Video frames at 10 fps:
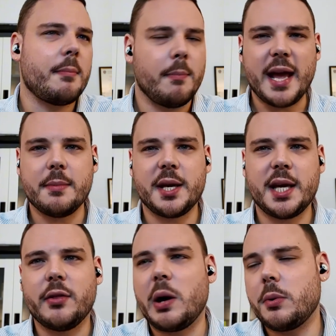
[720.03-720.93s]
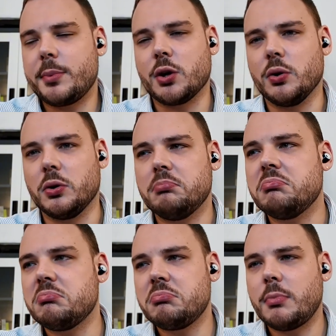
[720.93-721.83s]
maybe, that would be cool.
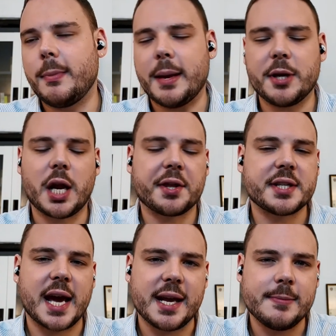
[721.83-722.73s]
Maybe another day.